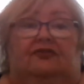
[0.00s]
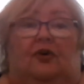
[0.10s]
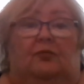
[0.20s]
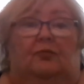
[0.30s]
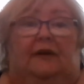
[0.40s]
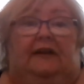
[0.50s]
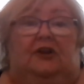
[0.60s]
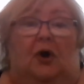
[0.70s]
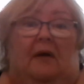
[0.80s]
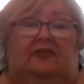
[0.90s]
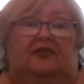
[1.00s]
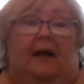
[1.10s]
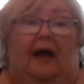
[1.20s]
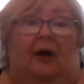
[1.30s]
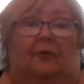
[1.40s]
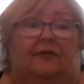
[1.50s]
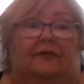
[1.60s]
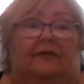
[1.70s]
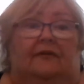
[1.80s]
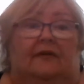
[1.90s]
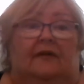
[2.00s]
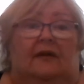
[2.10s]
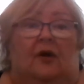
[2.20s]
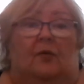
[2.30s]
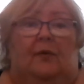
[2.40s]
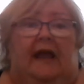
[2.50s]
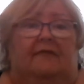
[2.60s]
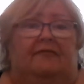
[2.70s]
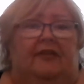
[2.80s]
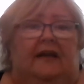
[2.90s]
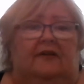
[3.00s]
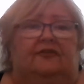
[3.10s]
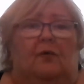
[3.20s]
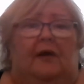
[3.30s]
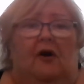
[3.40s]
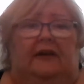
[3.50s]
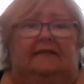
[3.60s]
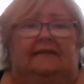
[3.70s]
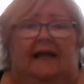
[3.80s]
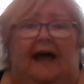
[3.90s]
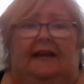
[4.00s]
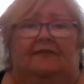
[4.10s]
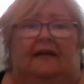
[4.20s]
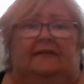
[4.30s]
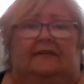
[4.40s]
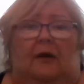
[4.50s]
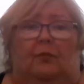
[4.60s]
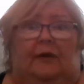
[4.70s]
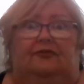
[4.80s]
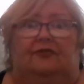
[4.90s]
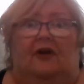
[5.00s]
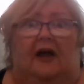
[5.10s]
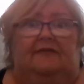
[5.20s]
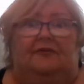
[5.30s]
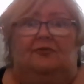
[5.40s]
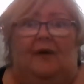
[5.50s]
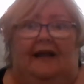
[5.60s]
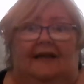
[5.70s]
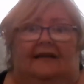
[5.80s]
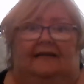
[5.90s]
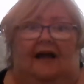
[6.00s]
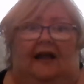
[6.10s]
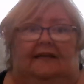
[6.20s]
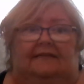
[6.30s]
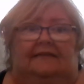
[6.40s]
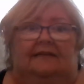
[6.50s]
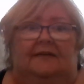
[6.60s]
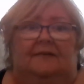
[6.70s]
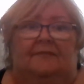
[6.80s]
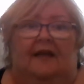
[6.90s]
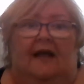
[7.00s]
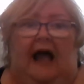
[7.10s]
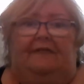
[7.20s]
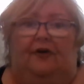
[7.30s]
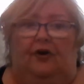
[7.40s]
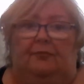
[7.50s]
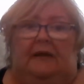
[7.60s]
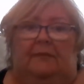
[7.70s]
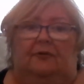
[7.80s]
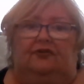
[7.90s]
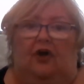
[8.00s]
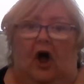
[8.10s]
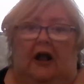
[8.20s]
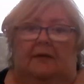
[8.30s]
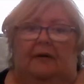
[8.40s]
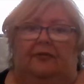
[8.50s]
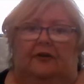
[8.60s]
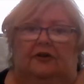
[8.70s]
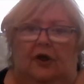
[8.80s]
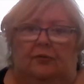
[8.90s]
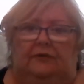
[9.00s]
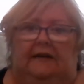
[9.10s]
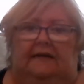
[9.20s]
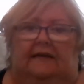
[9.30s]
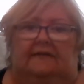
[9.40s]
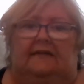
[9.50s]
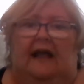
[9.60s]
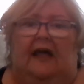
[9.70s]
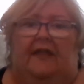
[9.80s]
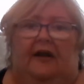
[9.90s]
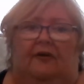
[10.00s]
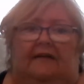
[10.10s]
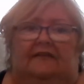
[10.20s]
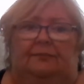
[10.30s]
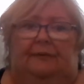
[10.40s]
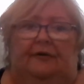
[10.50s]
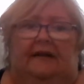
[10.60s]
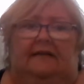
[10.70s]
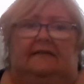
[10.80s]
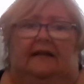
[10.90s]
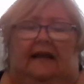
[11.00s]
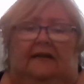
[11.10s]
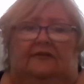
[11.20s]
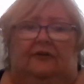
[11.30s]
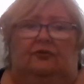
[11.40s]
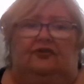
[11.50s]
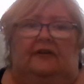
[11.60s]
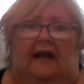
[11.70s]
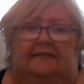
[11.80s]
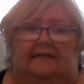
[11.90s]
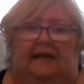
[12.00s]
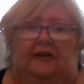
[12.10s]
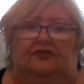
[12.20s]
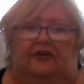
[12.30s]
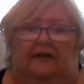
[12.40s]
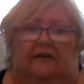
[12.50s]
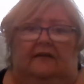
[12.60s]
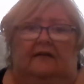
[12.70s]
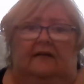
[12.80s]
don't really know much about. We have things going on inside of us that we do not even recognize. I've heard people talk about the loneliness they are experiencing in social isolation.